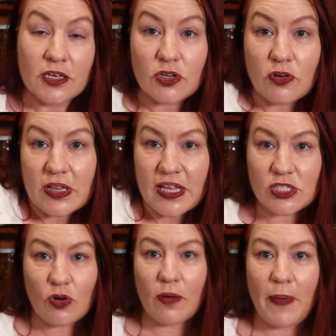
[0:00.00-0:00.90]
So
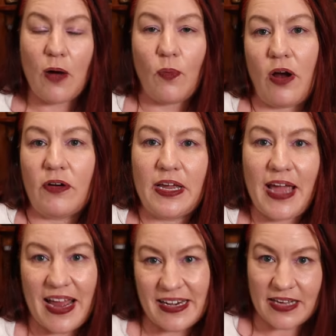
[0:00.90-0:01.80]
let's talk about
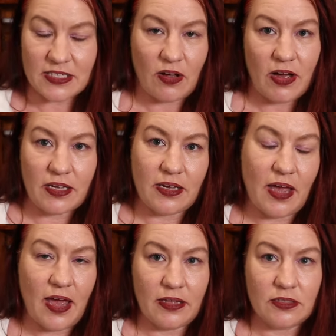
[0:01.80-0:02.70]
worry and
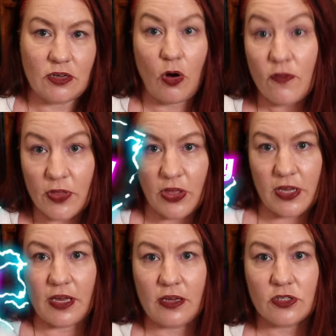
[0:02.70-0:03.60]
anxiety and
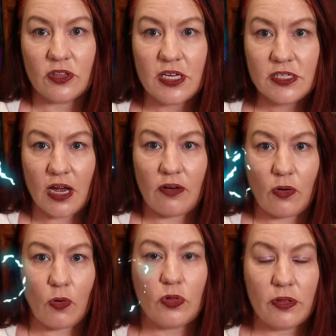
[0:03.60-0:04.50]
overthinking. So these
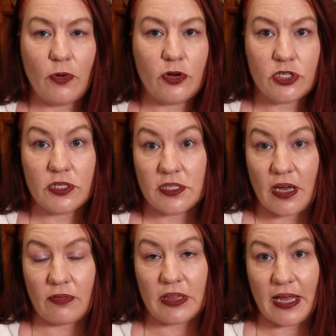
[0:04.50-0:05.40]
are all emotions
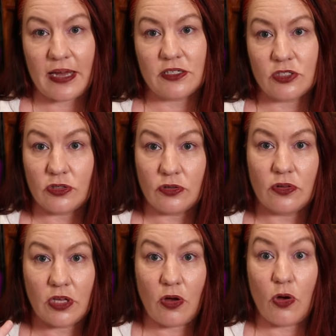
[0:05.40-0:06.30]
that relate
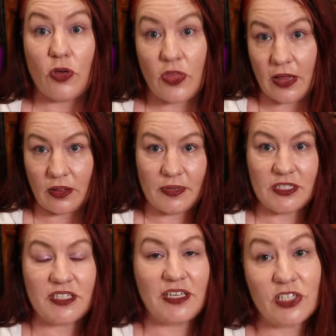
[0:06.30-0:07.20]
to the earth
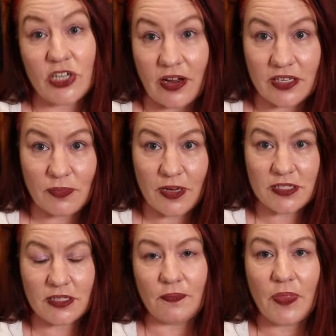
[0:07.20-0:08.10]
element in Chinese
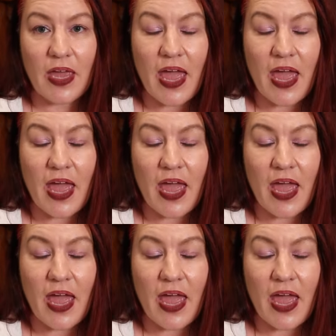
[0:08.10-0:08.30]
medicine.